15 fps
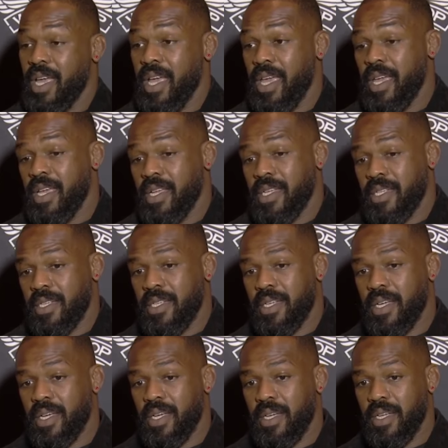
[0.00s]
And,
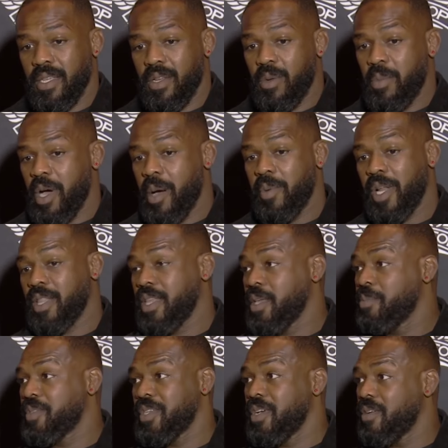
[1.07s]
uh, you know, Muhammad Ali
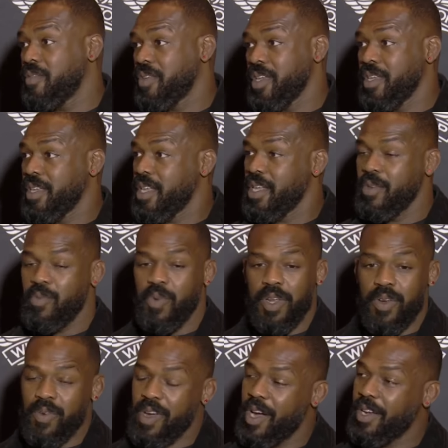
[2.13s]
himself, he, he went
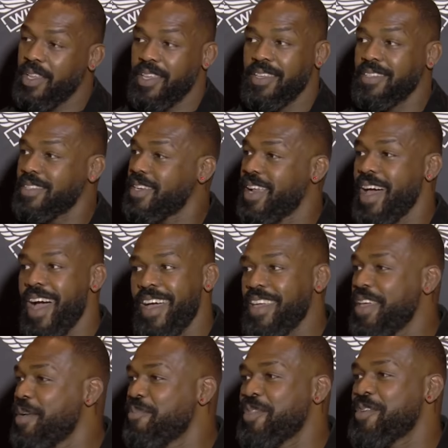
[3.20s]
around and he said, I
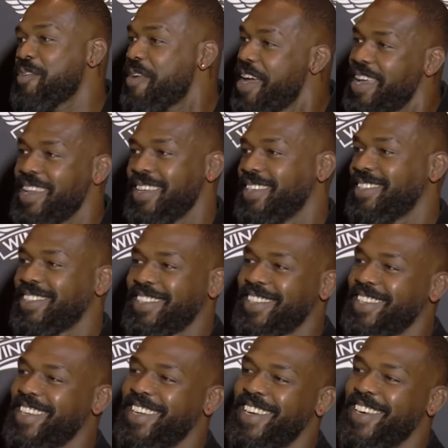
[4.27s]
am the greatest,
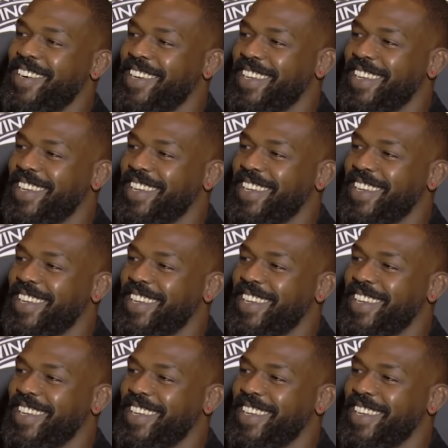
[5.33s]
you know.